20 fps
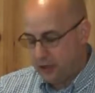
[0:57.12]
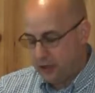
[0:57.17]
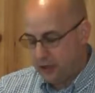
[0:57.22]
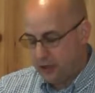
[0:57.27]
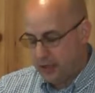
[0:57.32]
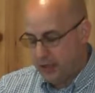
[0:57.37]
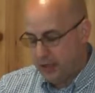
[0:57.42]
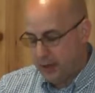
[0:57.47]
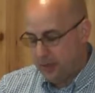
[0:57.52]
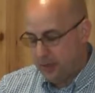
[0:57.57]

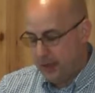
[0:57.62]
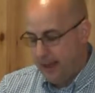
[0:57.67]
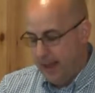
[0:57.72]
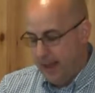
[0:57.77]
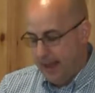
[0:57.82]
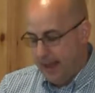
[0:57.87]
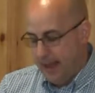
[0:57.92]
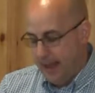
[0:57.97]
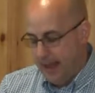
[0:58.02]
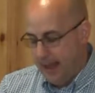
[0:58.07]
Shem,
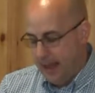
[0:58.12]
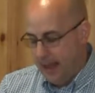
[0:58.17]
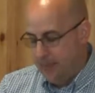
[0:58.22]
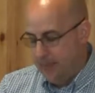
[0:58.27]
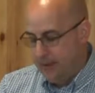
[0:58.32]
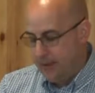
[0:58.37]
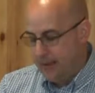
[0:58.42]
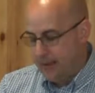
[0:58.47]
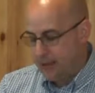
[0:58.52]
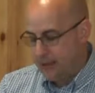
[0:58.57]

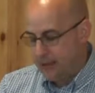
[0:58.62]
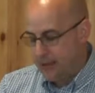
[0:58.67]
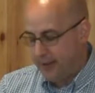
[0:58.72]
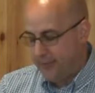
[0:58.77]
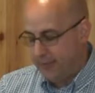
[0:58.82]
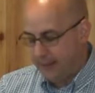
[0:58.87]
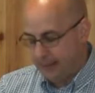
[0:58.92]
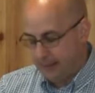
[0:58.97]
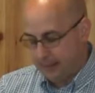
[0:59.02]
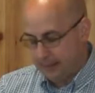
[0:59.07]
Ham, and
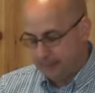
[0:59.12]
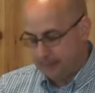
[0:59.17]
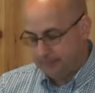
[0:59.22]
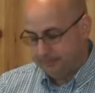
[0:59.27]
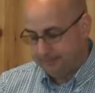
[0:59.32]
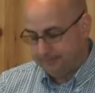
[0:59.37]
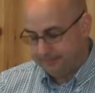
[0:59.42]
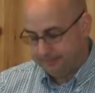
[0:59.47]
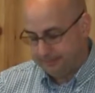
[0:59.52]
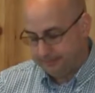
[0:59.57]
Japheth.
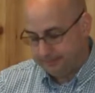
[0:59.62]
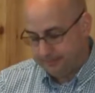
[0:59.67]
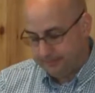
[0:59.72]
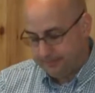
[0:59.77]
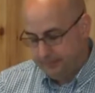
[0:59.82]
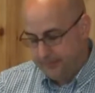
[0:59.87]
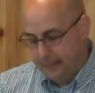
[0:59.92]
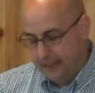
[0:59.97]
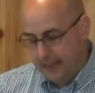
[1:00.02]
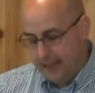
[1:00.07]

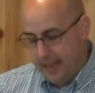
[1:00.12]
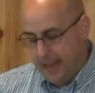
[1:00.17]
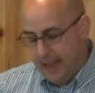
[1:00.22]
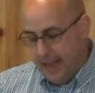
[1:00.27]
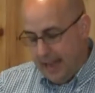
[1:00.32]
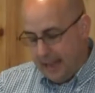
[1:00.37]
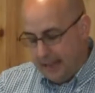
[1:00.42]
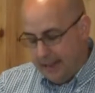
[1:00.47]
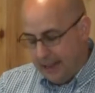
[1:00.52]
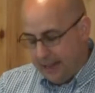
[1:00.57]

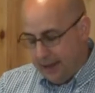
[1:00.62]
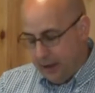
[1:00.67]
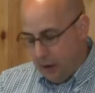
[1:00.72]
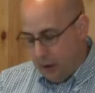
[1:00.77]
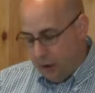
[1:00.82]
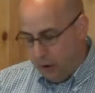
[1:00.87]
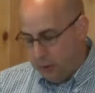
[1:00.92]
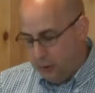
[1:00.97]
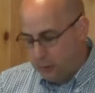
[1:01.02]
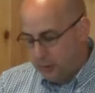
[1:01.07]
Now the
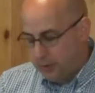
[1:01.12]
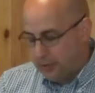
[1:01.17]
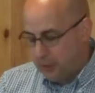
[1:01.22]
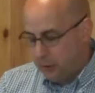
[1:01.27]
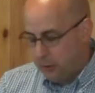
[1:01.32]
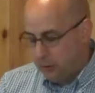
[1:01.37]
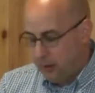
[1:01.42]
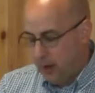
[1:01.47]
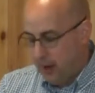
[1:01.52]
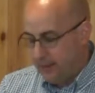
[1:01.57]
earth was
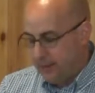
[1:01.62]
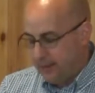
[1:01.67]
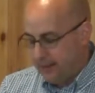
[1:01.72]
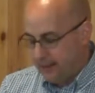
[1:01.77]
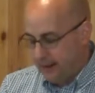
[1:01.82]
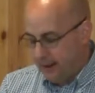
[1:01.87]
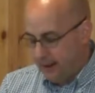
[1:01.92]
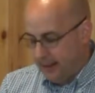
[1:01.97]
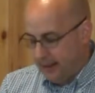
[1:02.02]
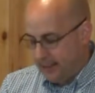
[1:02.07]
corrupt in
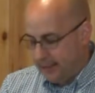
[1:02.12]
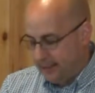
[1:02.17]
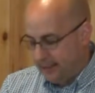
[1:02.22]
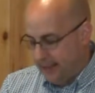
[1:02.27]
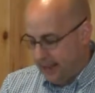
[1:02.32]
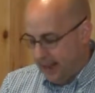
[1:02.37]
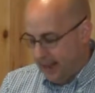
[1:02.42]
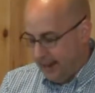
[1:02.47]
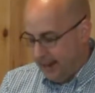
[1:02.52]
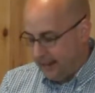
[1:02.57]
God's
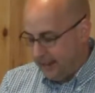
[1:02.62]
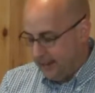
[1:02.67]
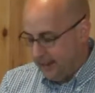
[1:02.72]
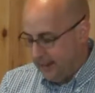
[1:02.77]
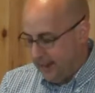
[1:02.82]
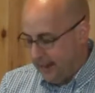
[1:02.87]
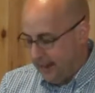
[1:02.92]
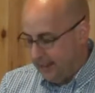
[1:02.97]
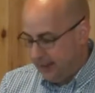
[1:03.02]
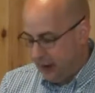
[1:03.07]
sight,
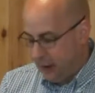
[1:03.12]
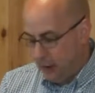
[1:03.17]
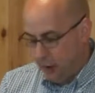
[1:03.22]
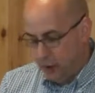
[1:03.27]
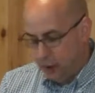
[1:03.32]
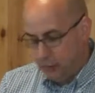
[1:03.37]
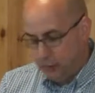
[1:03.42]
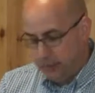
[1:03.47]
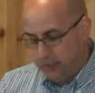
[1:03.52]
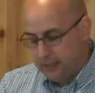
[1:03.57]
and the
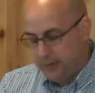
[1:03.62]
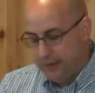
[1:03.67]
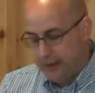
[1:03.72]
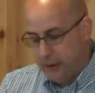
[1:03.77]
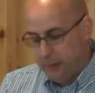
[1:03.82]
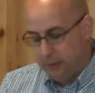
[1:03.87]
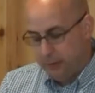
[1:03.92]
earth was filled